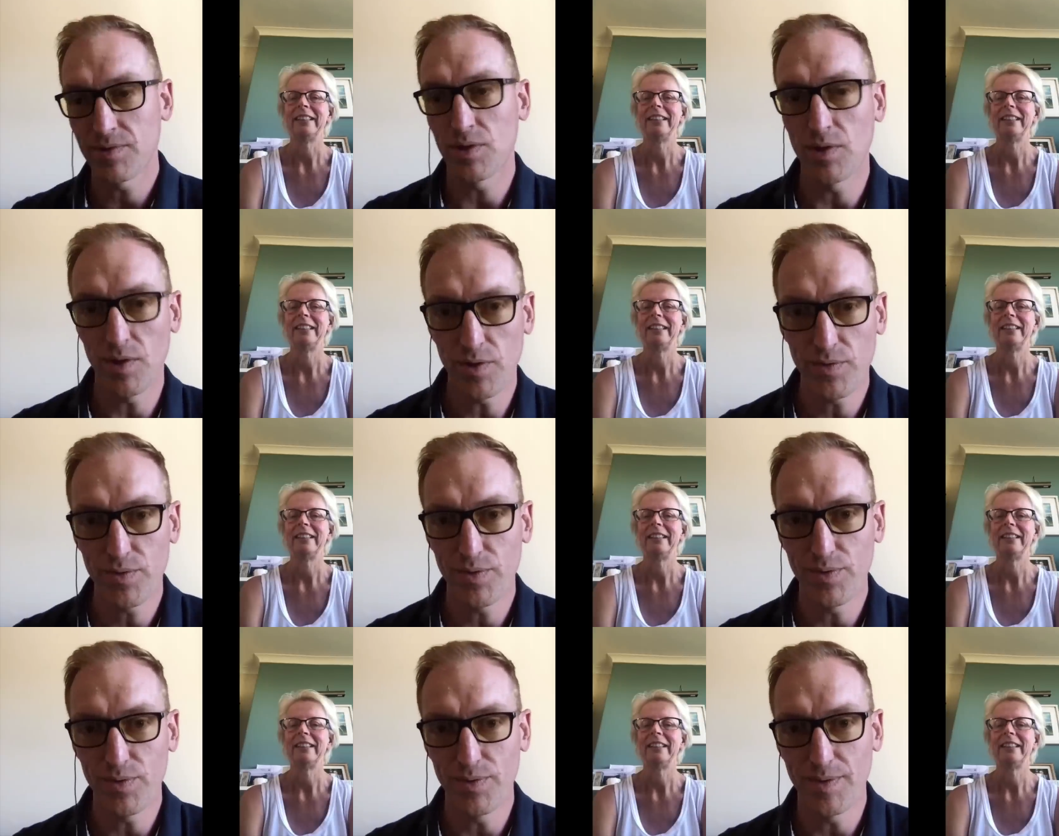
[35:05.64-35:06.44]
Speaker 1: have to go
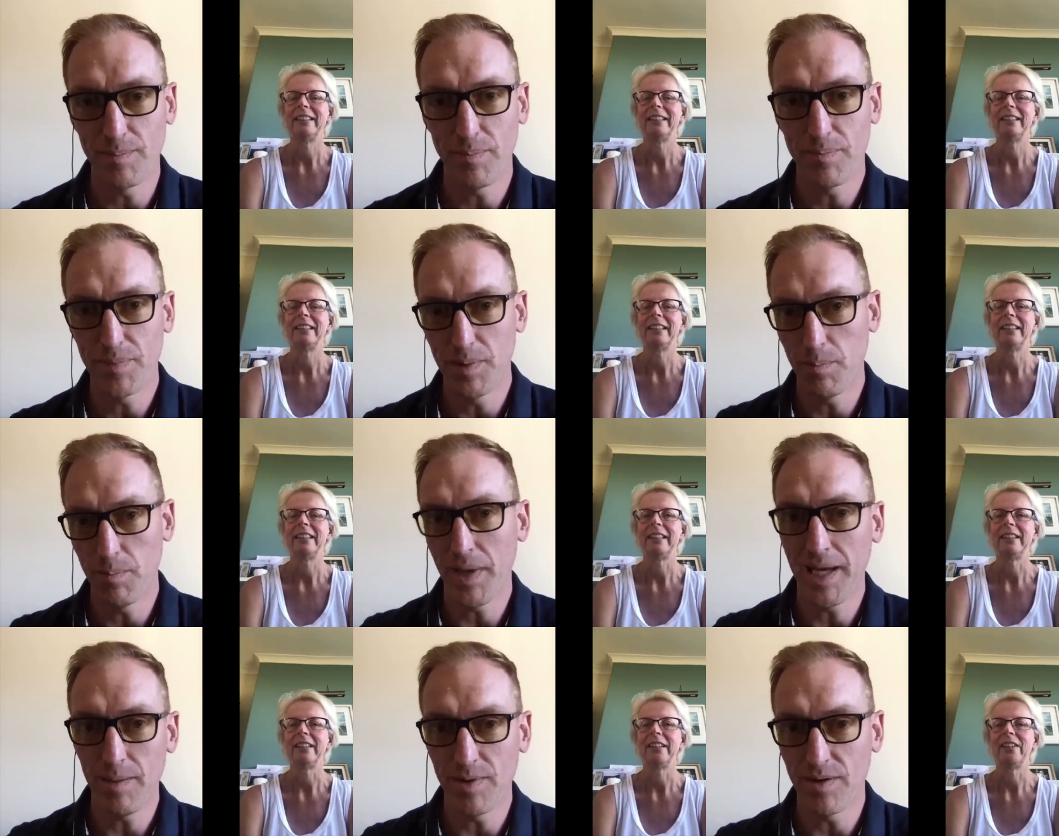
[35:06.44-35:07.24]
through the, the
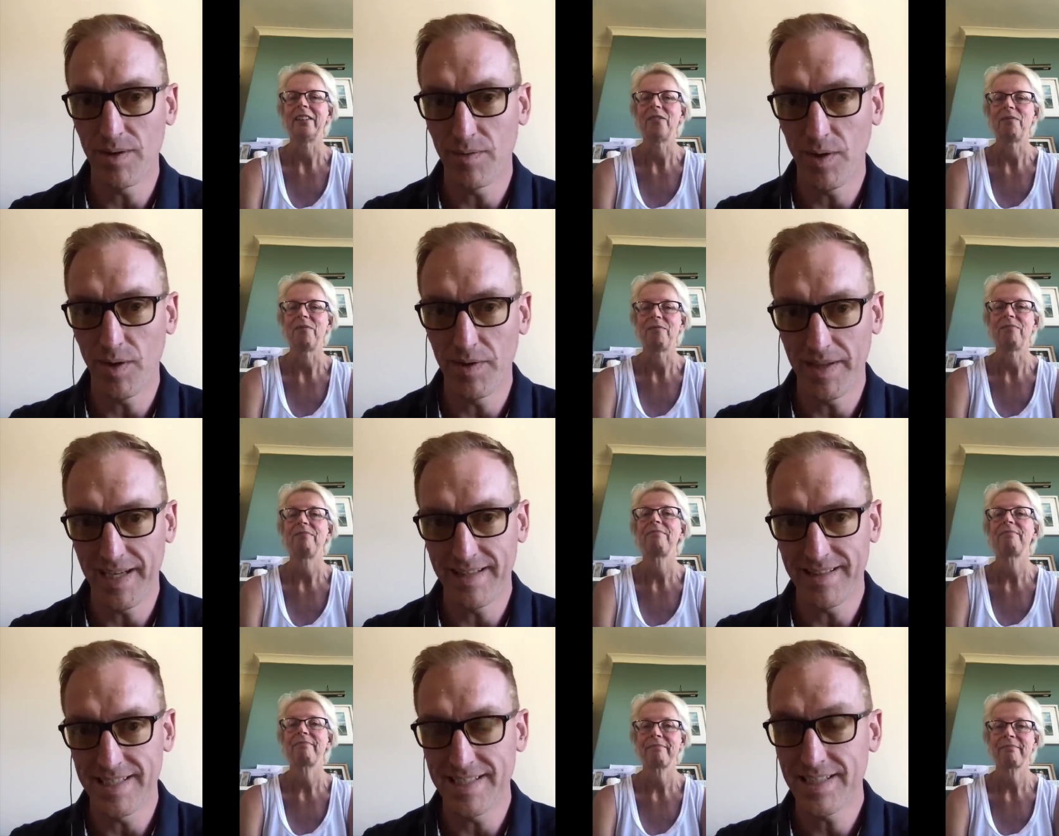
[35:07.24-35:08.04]
payment on, on,
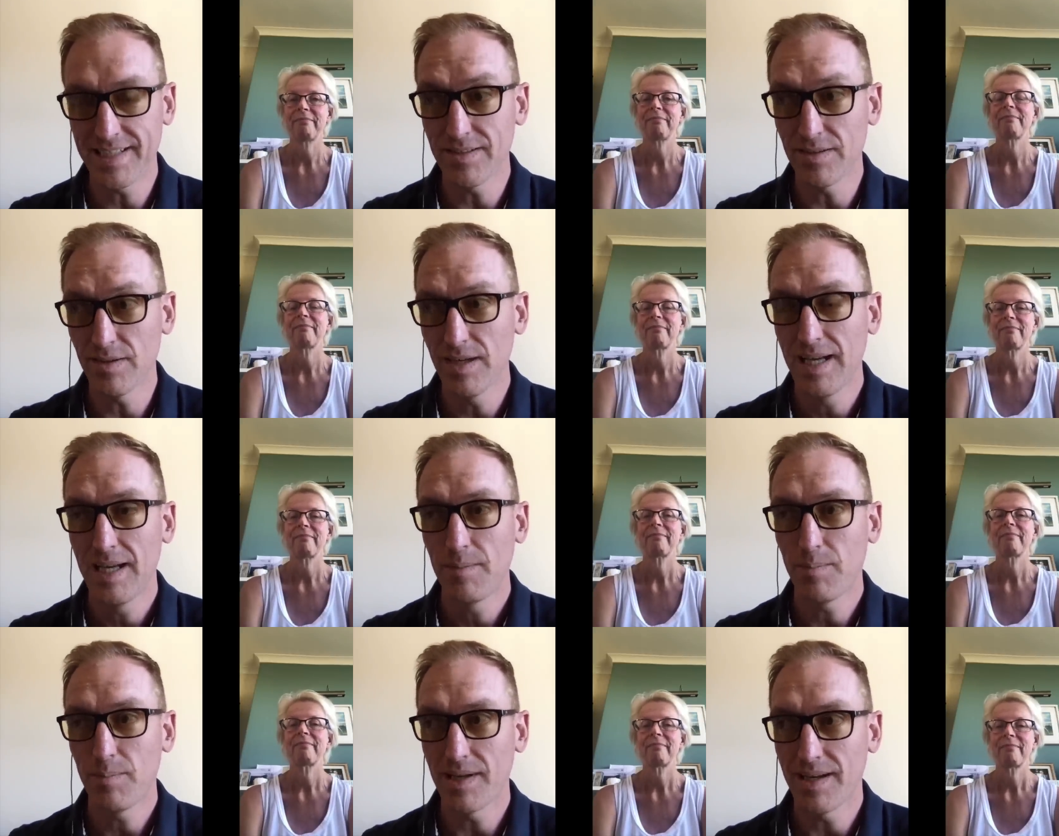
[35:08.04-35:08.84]
at the till.
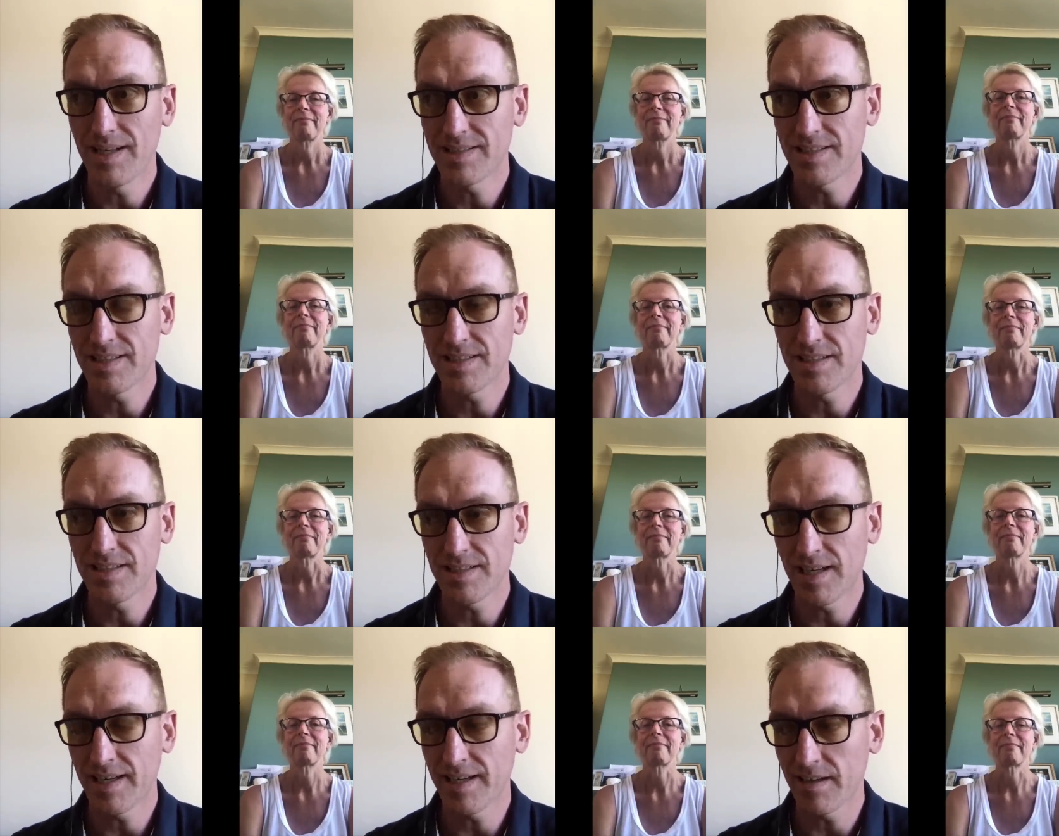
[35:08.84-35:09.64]
But it's just mm -hmm.
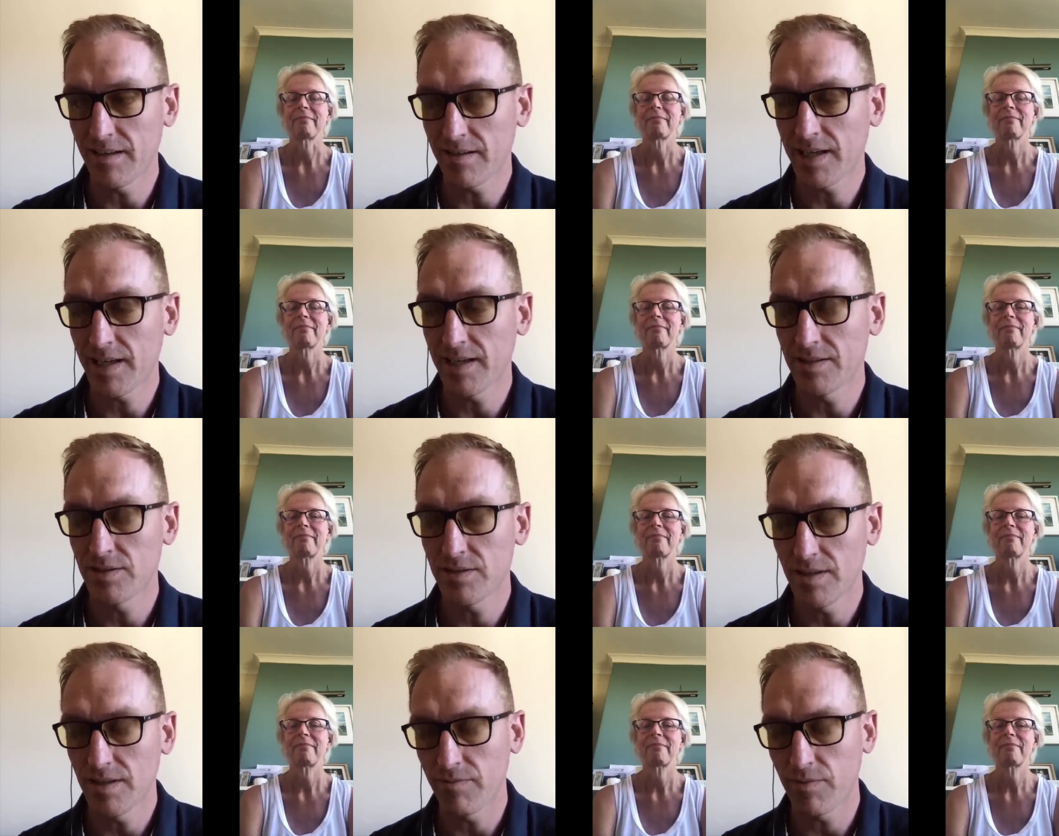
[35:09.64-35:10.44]
deciding. Okay,
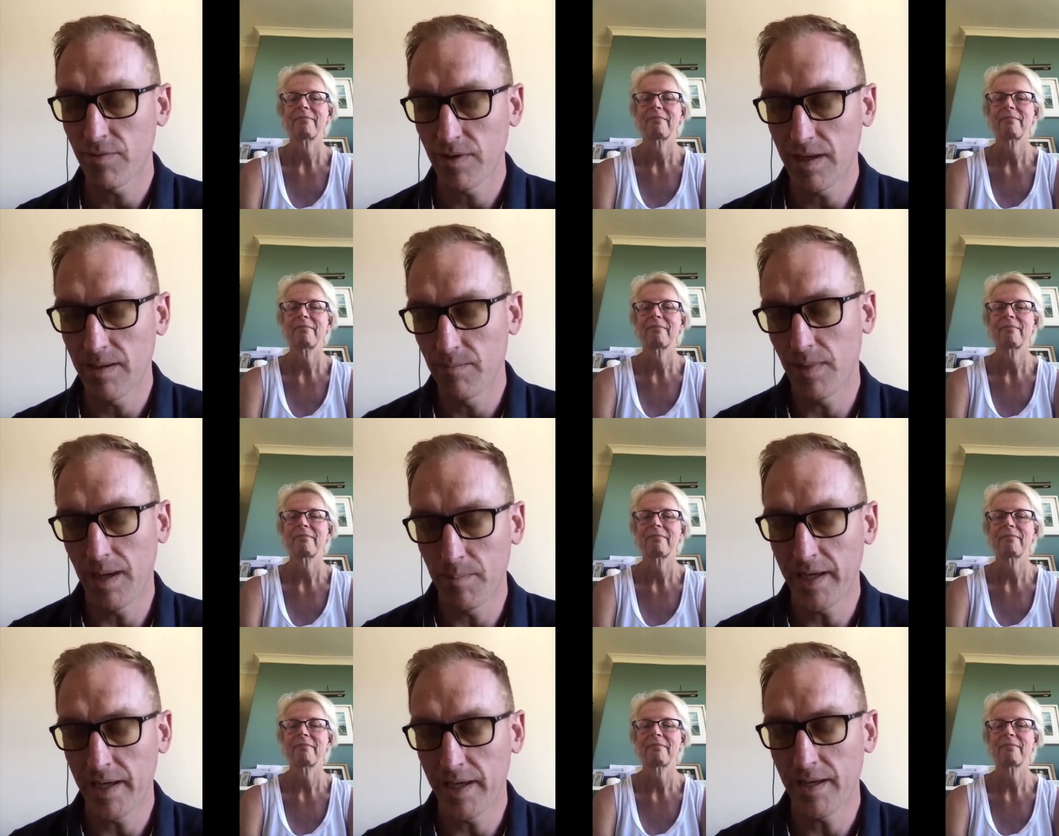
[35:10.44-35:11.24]
so I've, I'm
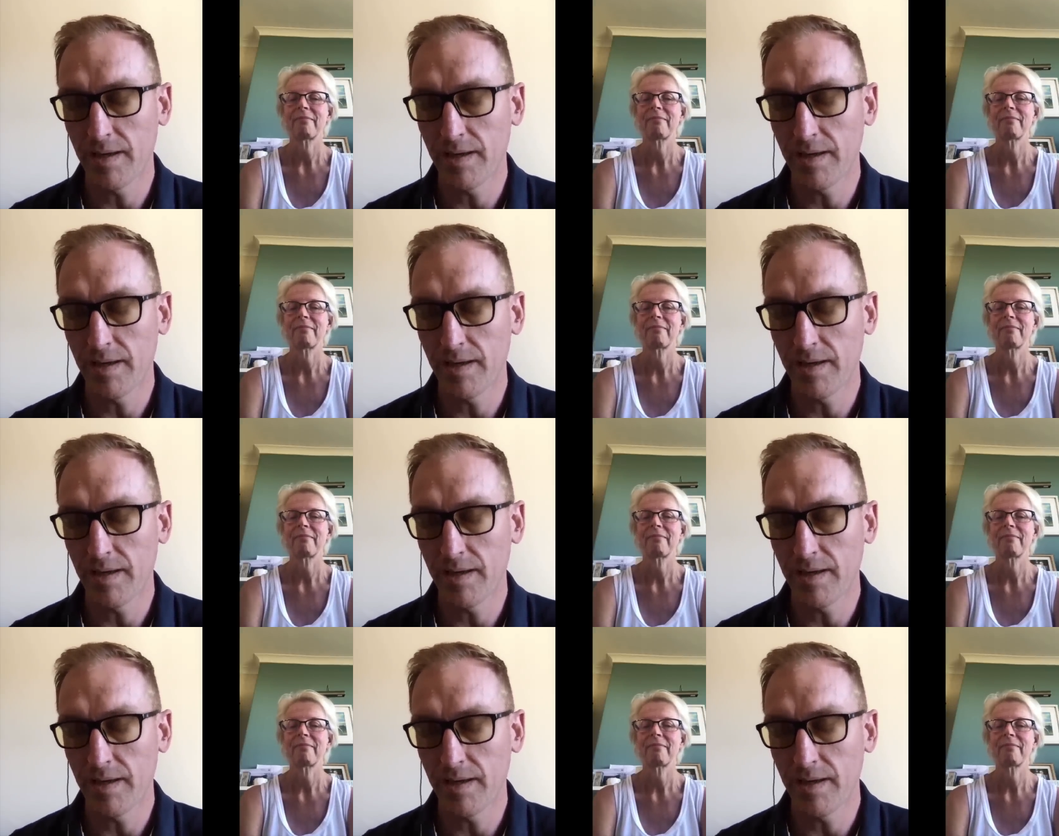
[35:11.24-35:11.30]
I'm